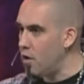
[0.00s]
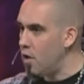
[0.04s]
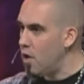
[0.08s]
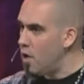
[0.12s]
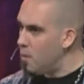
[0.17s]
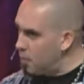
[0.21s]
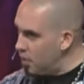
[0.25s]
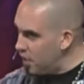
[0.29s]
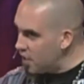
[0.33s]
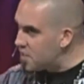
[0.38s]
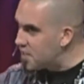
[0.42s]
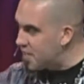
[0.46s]

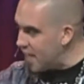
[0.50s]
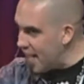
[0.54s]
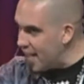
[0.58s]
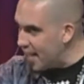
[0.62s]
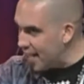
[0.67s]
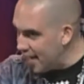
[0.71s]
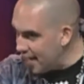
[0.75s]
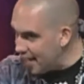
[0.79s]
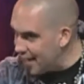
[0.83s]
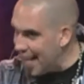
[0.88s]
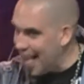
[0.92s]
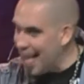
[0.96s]
but let's take it
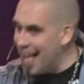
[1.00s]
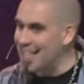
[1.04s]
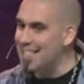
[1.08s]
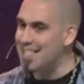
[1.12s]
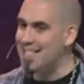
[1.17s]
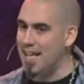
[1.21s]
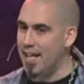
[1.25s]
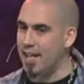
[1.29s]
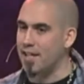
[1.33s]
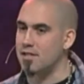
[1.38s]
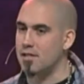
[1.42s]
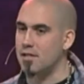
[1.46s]
in
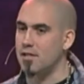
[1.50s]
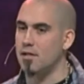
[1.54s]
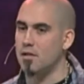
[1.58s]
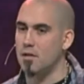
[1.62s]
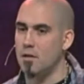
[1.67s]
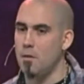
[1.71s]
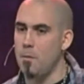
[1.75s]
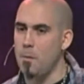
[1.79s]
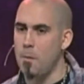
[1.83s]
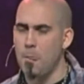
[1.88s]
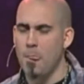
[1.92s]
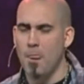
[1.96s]
context.
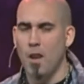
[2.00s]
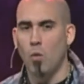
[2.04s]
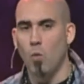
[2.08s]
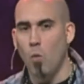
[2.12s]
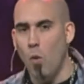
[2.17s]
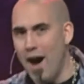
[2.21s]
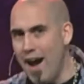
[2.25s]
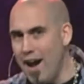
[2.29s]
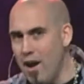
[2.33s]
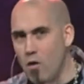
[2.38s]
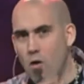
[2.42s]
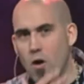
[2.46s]

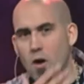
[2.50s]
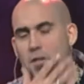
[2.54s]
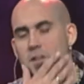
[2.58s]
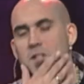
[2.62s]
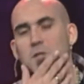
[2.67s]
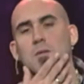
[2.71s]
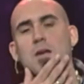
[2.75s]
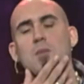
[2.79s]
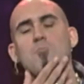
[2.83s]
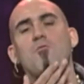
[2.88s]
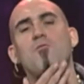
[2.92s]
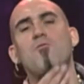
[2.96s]
Why are all these
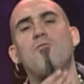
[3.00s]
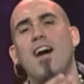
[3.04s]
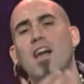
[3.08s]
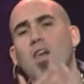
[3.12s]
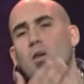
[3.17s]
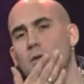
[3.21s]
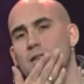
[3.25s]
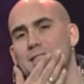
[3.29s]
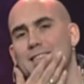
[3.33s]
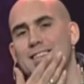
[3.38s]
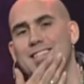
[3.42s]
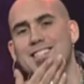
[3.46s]
people
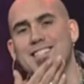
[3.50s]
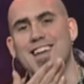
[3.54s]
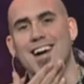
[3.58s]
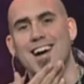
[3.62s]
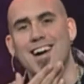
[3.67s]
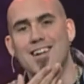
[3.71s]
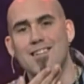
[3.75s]
following this guy?